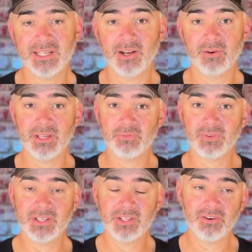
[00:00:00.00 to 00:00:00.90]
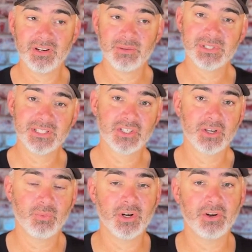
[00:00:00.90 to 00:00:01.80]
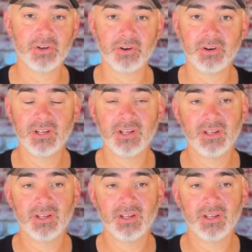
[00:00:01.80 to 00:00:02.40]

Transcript: Now, if you're in a position where you're